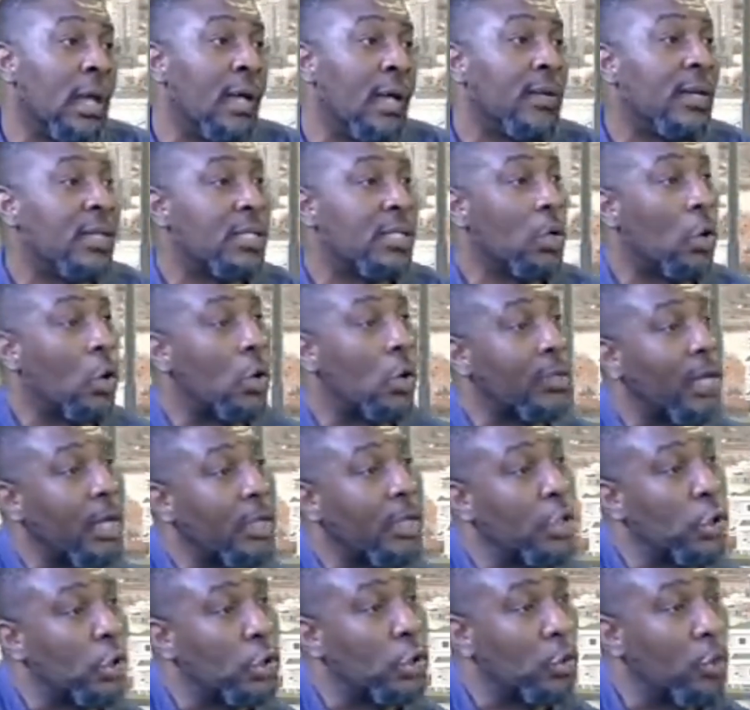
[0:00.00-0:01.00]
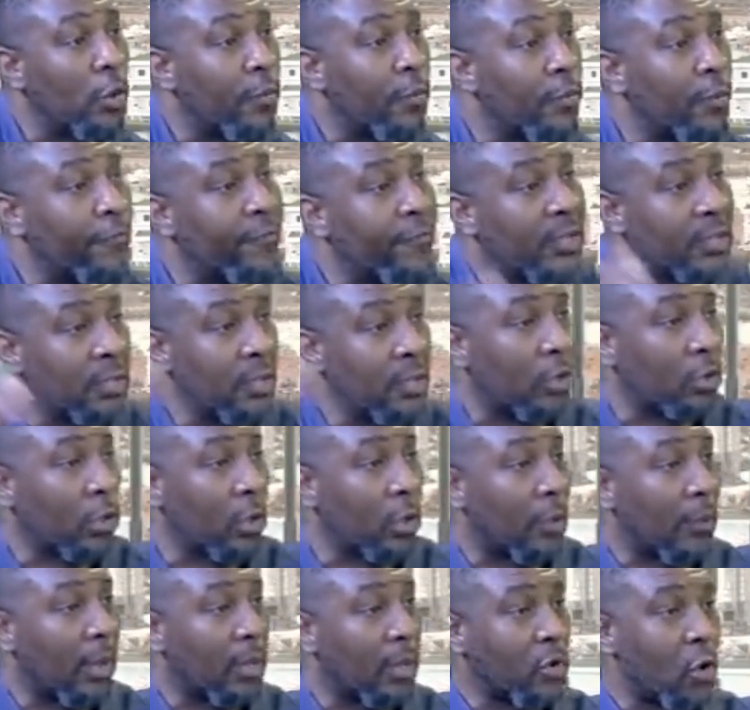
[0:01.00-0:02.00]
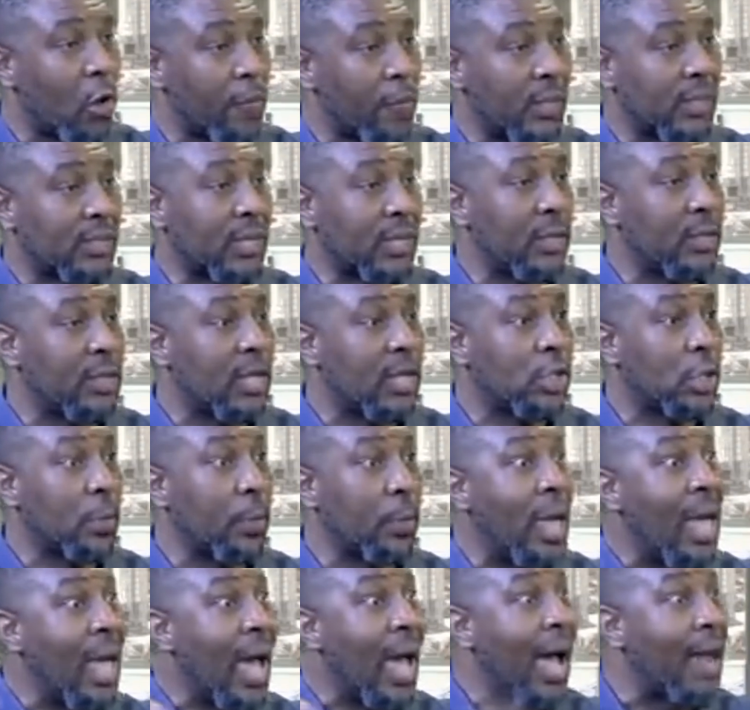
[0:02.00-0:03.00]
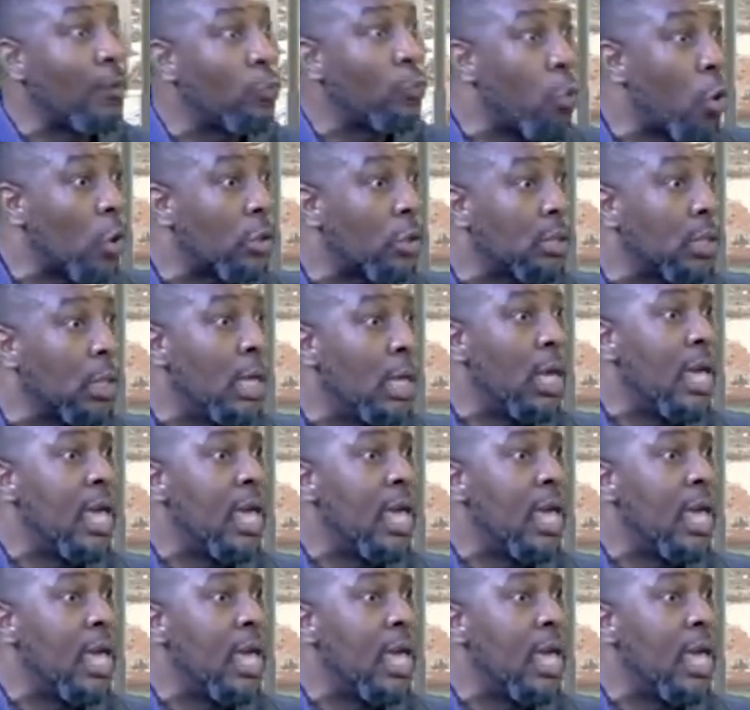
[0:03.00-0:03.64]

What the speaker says: There's the other issue of the first thing they're talking about, governance and leadership, and what?